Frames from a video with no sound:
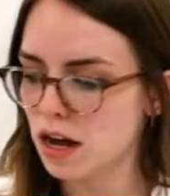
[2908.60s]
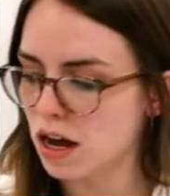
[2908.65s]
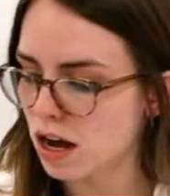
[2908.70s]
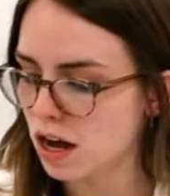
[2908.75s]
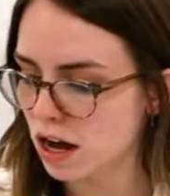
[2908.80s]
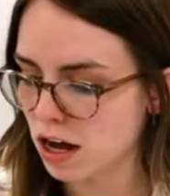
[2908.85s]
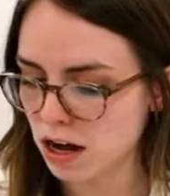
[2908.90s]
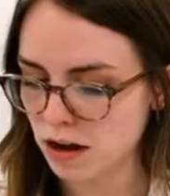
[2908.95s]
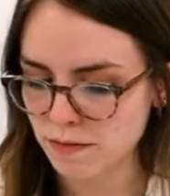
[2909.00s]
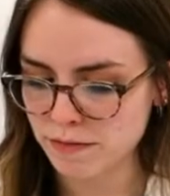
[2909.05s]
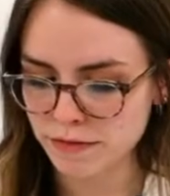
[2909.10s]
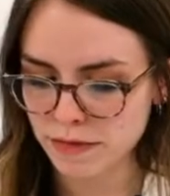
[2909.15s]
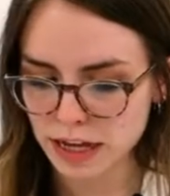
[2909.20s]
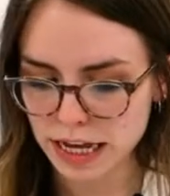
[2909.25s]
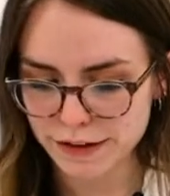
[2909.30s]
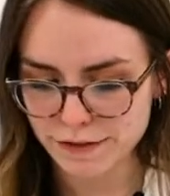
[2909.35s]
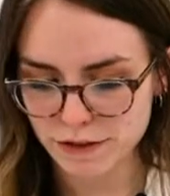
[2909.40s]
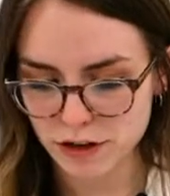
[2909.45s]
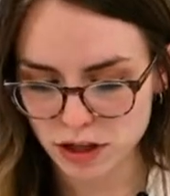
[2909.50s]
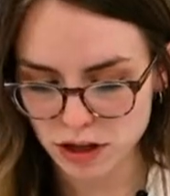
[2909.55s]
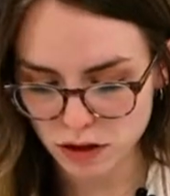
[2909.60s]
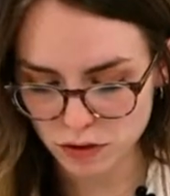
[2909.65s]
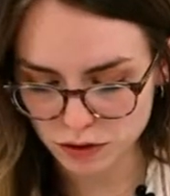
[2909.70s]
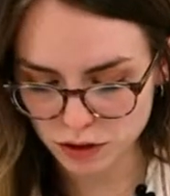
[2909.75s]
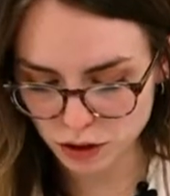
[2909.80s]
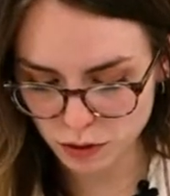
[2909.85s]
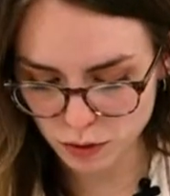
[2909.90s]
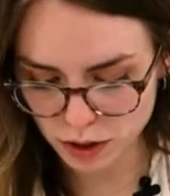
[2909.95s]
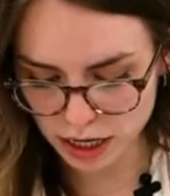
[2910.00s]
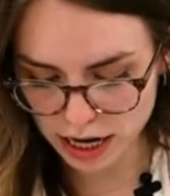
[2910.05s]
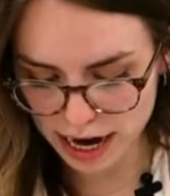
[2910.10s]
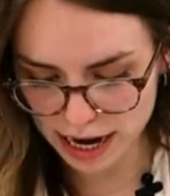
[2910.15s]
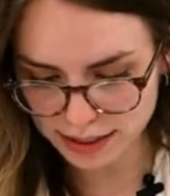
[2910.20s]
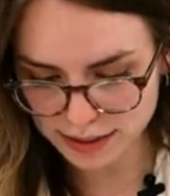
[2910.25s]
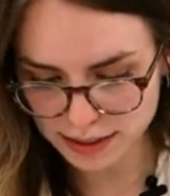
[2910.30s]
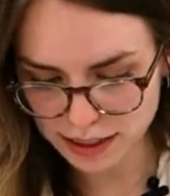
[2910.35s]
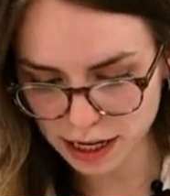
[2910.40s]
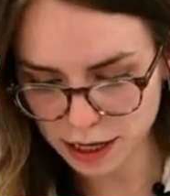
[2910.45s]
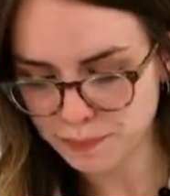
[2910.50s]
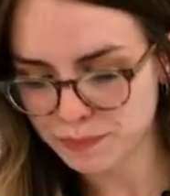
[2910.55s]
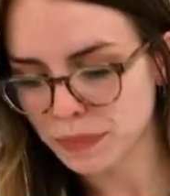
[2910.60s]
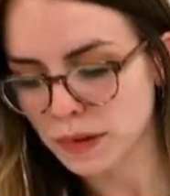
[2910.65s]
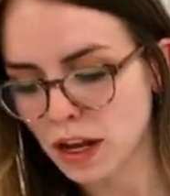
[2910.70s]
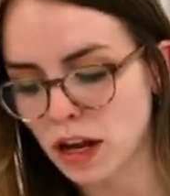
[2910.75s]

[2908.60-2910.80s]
um, for those who are asking.